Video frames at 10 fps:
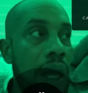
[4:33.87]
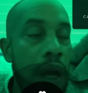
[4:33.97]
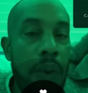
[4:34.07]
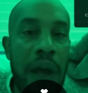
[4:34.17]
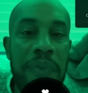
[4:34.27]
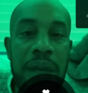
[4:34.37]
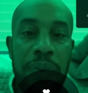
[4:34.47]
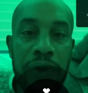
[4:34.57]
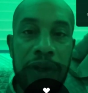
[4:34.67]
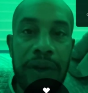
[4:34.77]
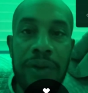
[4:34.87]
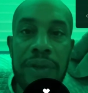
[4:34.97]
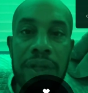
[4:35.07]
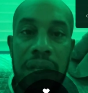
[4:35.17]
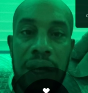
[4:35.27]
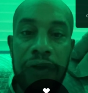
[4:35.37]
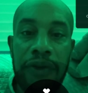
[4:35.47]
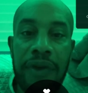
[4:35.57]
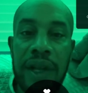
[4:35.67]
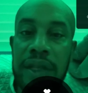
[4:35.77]
why people use the
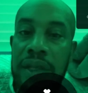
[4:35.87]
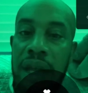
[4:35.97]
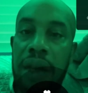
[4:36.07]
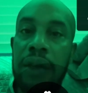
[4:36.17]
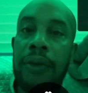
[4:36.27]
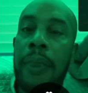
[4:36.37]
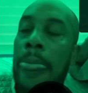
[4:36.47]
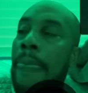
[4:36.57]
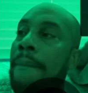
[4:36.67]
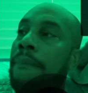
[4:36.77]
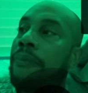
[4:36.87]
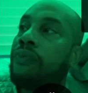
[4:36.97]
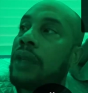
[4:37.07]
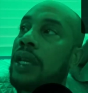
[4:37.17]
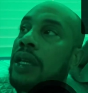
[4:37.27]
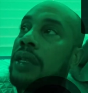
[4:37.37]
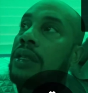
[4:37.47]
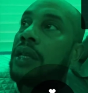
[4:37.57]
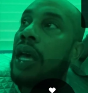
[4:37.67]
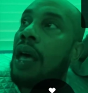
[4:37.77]
infrared sauna, is
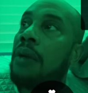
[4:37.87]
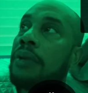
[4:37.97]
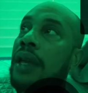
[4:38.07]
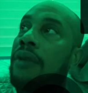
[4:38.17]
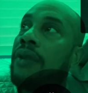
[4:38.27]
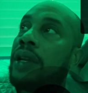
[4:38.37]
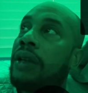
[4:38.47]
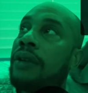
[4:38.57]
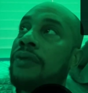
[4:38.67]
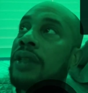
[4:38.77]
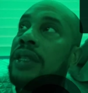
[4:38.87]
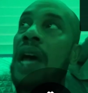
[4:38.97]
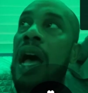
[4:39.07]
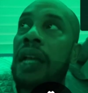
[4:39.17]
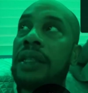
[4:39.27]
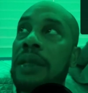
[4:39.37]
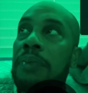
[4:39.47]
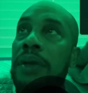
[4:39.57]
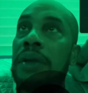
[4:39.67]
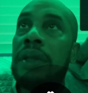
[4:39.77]
to help get rid of the toxic
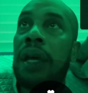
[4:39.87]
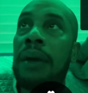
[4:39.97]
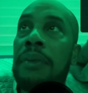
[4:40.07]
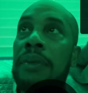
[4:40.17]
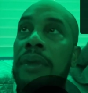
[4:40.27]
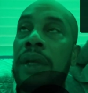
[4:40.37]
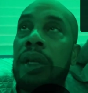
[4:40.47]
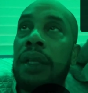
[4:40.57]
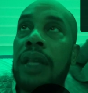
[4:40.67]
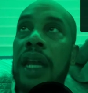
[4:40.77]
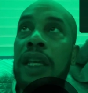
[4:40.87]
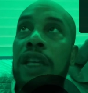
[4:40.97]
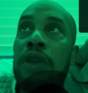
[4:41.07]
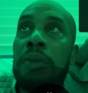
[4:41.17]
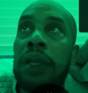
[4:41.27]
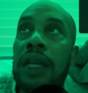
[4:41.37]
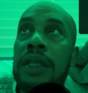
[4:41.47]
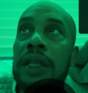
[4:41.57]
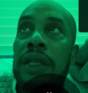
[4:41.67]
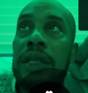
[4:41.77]
buildup that accumulates
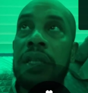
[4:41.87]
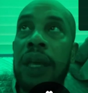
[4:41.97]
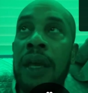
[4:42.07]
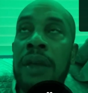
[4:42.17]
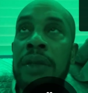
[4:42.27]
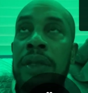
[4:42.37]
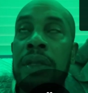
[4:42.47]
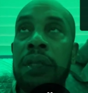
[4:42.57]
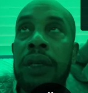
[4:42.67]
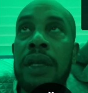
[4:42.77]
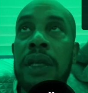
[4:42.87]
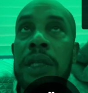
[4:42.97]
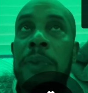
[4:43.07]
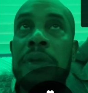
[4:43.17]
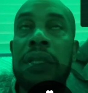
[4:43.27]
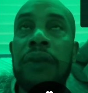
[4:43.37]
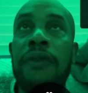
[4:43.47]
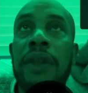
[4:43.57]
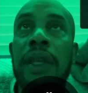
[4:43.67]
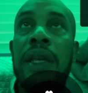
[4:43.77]
in the cells,
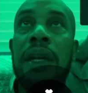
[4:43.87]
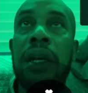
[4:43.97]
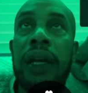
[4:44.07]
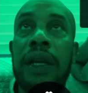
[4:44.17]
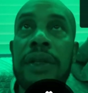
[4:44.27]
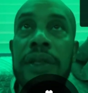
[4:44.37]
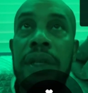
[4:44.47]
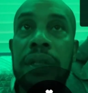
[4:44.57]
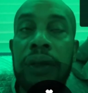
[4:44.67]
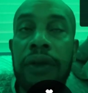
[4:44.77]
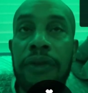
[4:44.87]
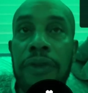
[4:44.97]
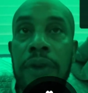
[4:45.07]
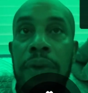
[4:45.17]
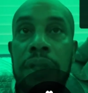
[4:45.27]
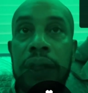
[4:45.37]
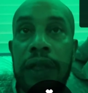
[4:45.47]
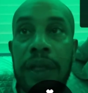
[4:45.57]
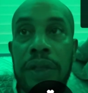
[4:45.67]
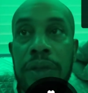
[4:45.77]
specifically in our interstitial fluid, the
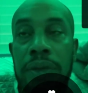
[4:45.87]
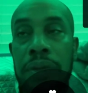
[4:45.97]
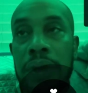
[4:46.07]
tissue